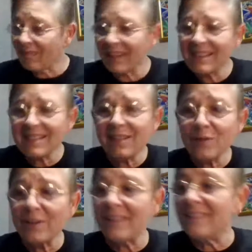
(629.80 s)
It's
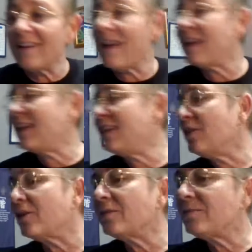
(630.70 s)
literally not
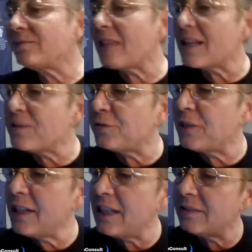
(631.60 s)
here. That's
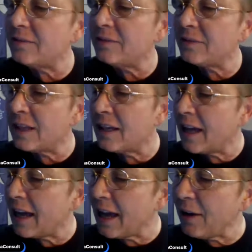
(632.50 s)
funny.
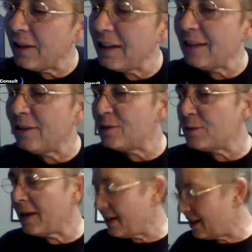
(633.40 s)
How did I
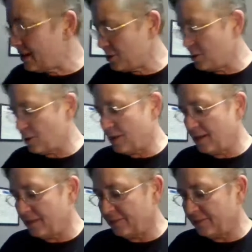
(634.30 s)
lose my ashtray?